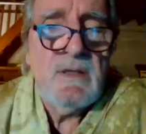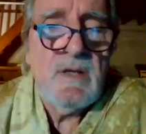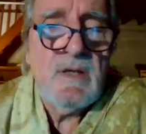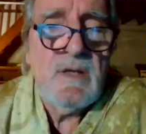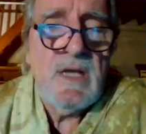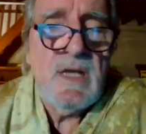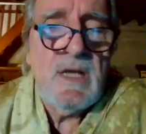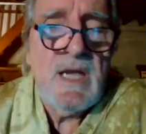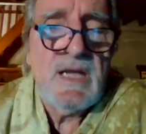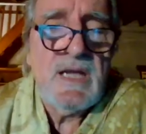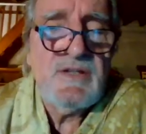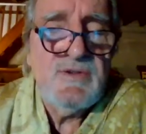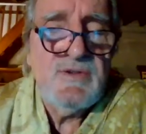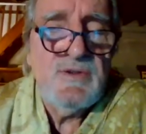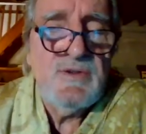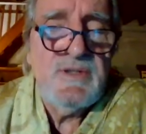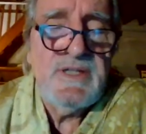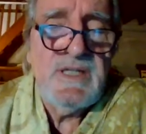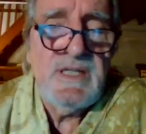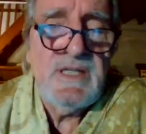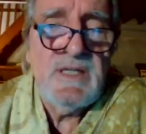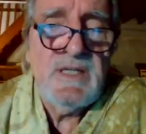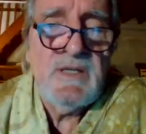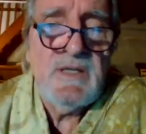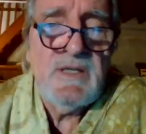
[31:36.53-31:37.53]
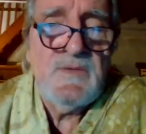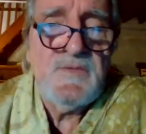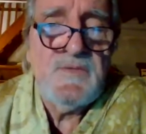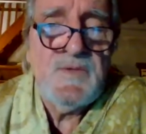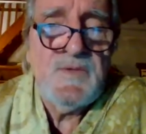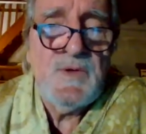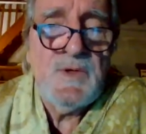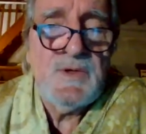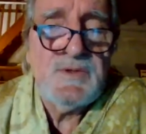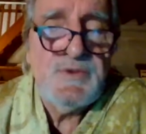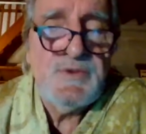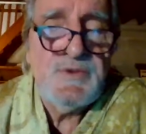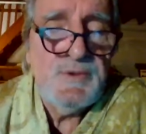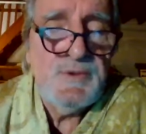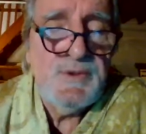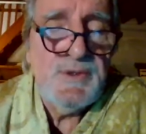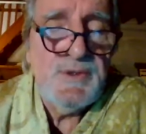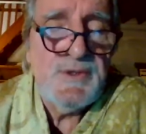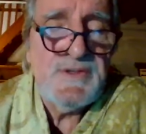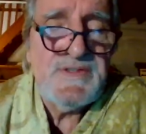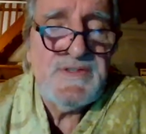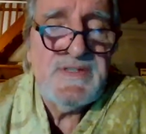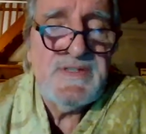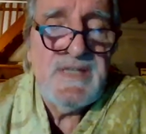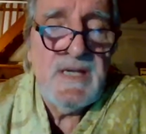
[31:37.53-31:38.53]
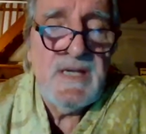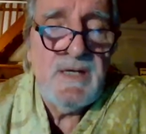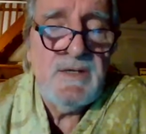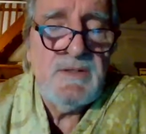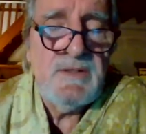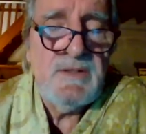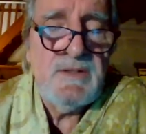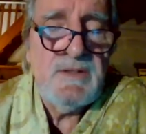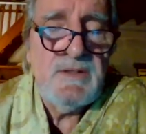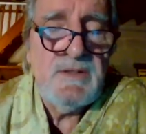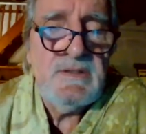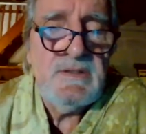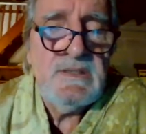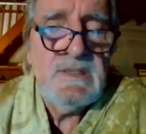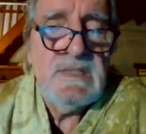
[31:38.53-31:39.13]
actually for 2 years now.